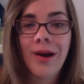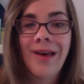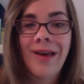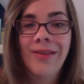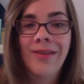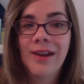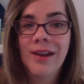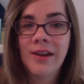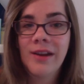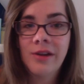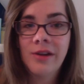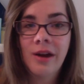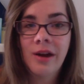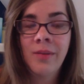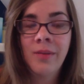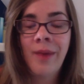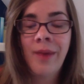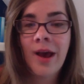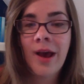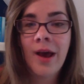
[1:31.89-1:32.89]
and then I started
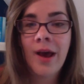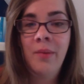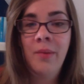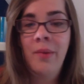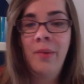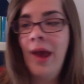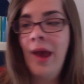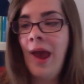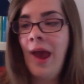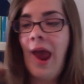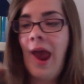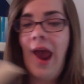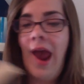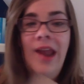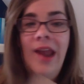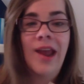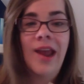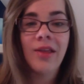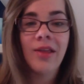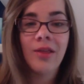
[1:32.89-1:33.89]
back up,
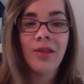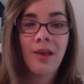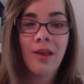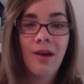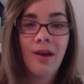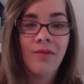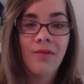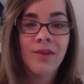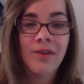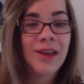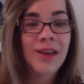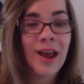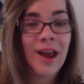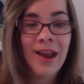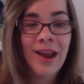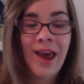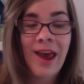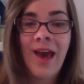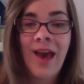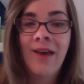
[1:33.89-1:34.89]
and I love the
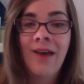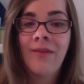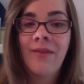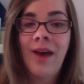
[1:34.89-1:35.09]
second half.